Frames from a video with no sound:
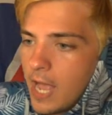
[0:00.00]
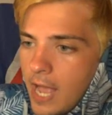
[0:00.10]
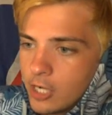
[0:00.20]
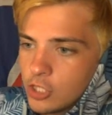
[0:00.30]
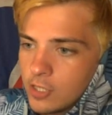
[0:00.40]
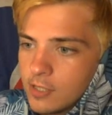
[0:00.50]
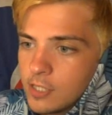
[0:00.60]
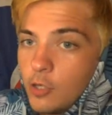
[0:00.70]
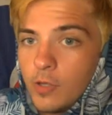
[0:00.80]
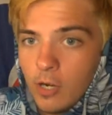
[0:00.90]
reactions
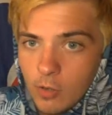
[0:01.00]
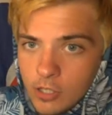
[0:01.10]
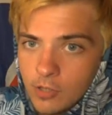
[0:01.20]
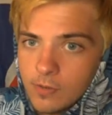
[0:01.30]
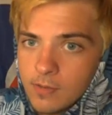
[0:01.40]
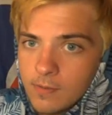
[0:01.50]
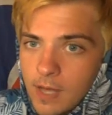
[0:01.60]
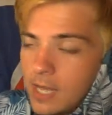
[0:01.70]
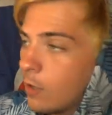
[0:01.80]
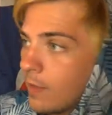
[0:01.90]
to The Originals
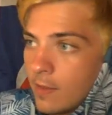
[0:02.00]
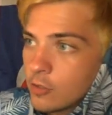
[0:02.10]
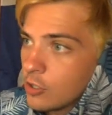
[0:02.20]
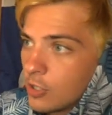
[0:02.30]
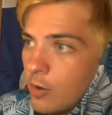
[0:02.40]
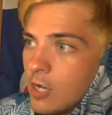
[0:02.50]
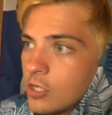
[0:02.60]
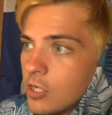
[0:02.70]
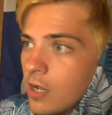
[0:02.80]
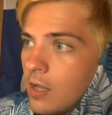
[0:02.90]
and all the other shows I
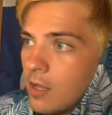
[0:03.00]
watch.